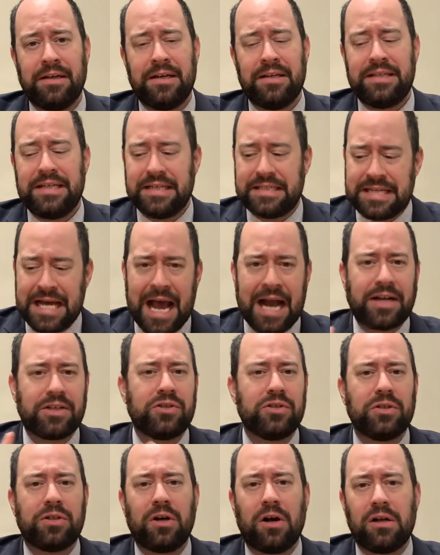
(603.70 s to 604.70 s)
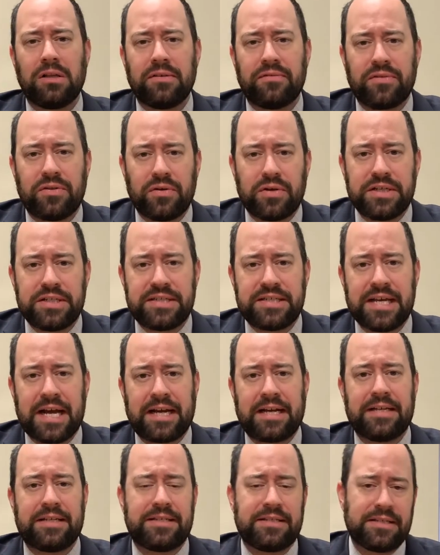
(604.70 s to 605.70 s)
The attack took all of 30
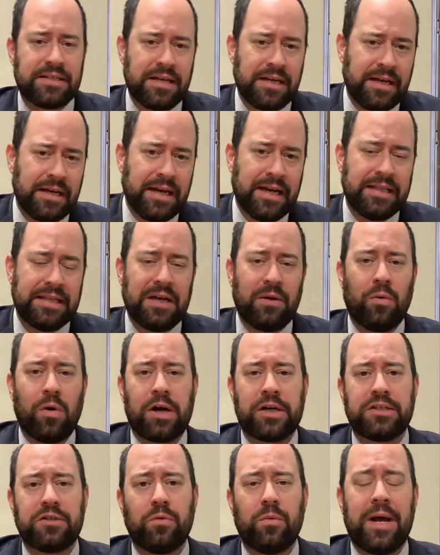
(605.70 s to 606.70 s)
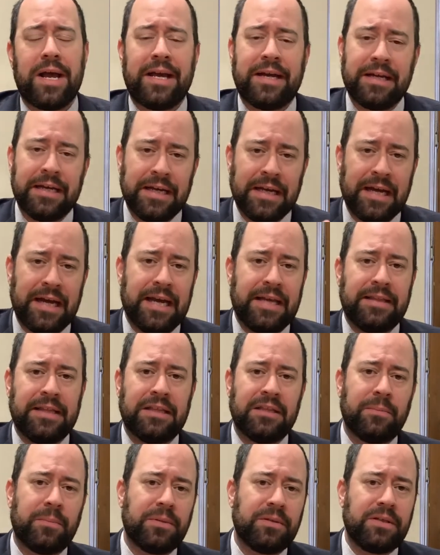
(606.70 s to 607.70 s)
seconds, and they walked away, and then
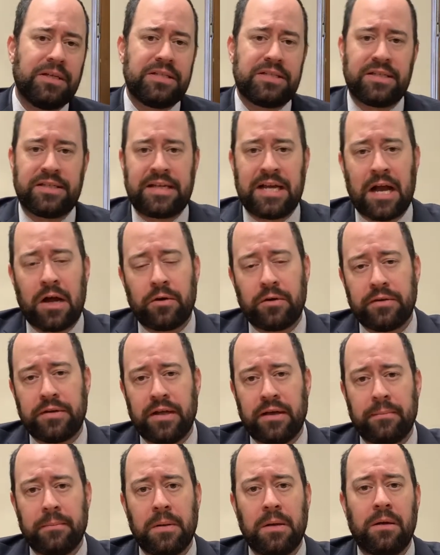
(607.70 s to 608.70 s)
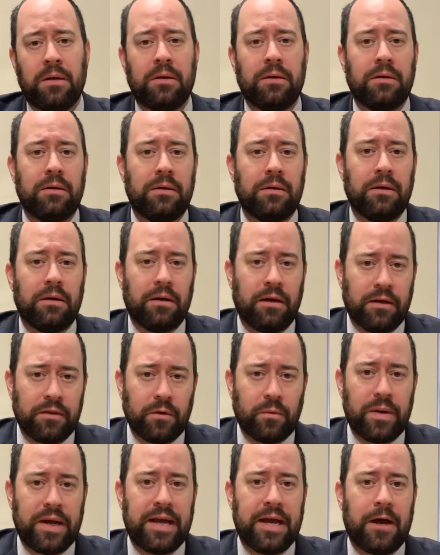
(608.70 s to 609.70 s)
the police encountered them on their
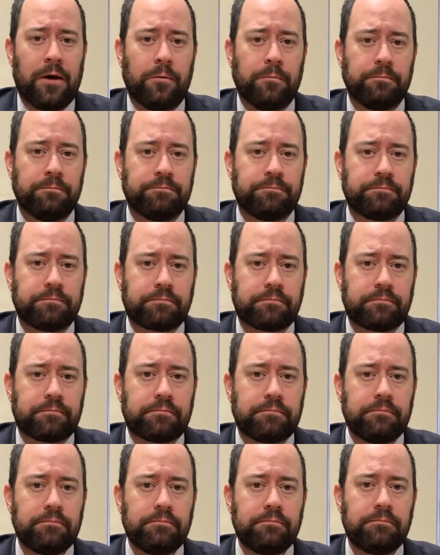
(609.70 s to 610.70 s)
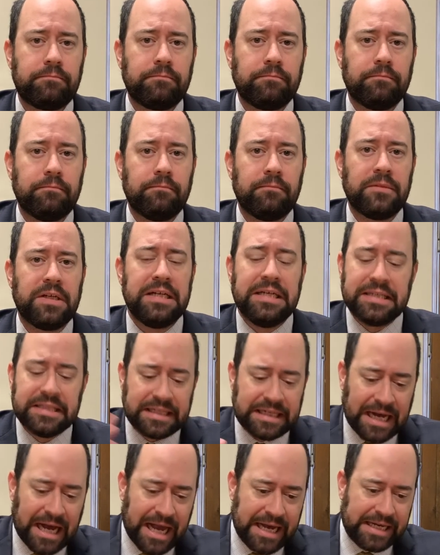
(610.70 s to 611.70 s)
way out. The
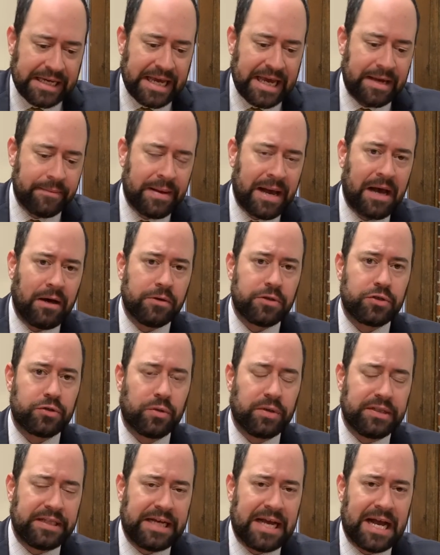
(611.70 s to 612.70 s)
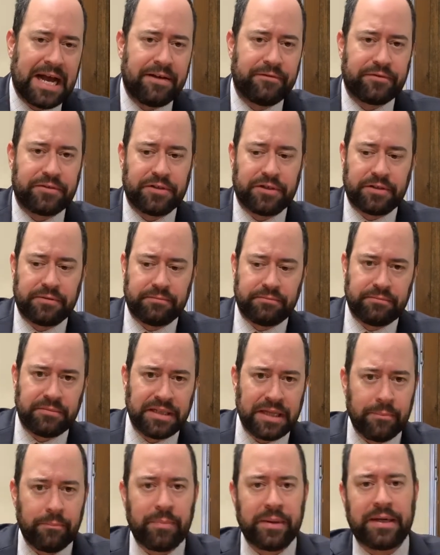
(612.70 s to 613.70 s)
guy came out shortly after,
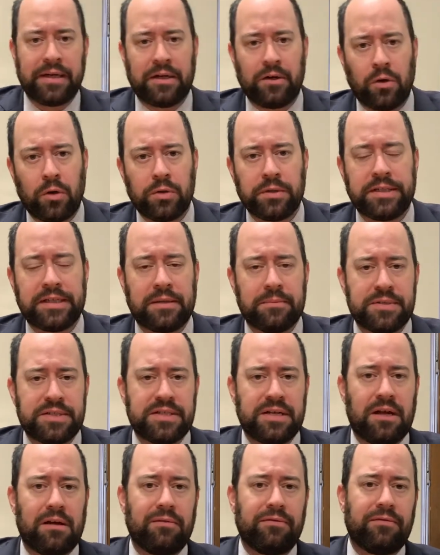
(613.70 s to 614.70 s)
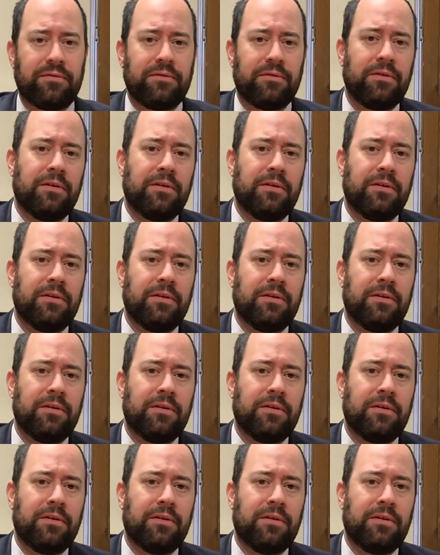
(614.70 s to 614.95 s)
limping and holding himself,